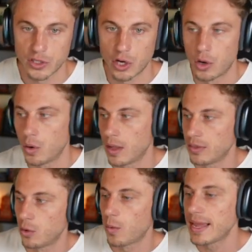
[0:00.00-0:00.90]
So
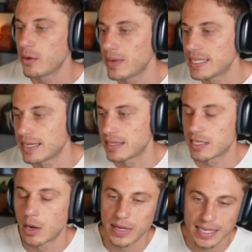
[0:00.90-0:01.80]
the way that we set
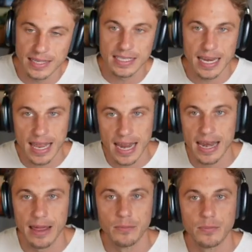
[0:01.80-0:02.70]
this up, we did this in
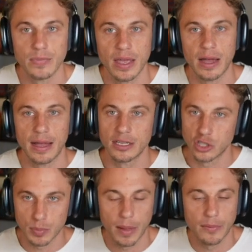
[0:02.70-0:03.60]
N8N,
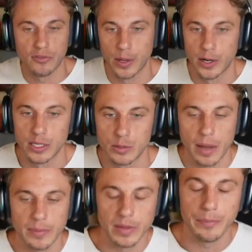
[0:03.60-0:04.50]
as you're probably familiar. It's
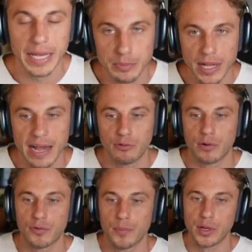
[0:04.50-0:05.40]
probably the best
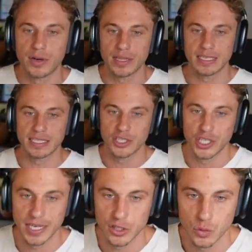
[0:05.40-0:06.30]
platform for building these
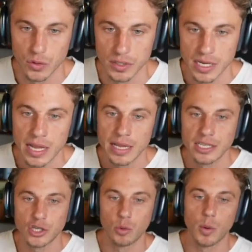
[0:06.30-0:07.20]
agentic tools.
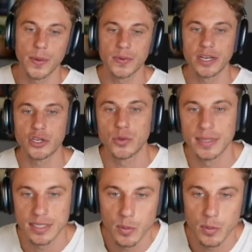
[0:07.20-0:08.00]
So what we want to do is we